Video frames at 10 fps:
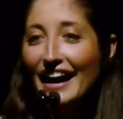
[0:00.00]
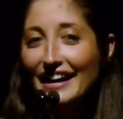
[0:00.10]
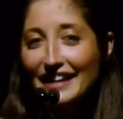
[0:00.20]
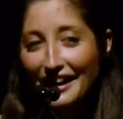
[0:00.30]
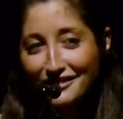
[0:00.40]

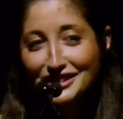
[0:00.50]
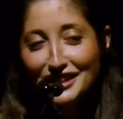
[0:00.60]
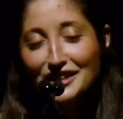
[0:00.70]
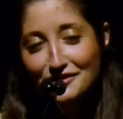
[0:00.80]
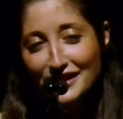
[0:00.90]
And I was
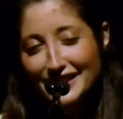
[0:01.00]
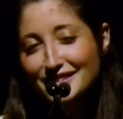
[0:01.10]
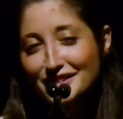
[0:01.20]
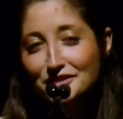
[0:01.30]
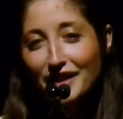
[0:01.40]
in a unique
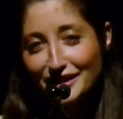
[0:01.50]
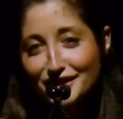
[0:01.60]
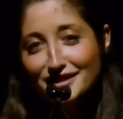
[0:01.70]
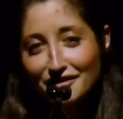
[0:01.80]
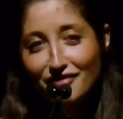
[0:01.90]

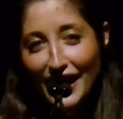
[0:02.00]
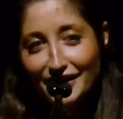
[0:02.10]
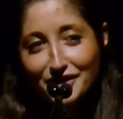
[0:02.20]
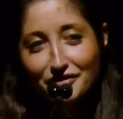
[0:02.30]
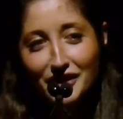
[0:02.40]
situation to
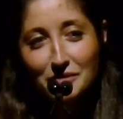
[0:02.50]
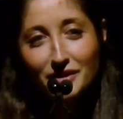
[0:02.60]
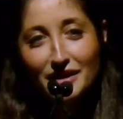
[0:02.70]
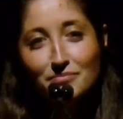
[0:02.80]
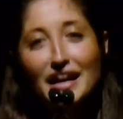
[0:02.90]
find new family,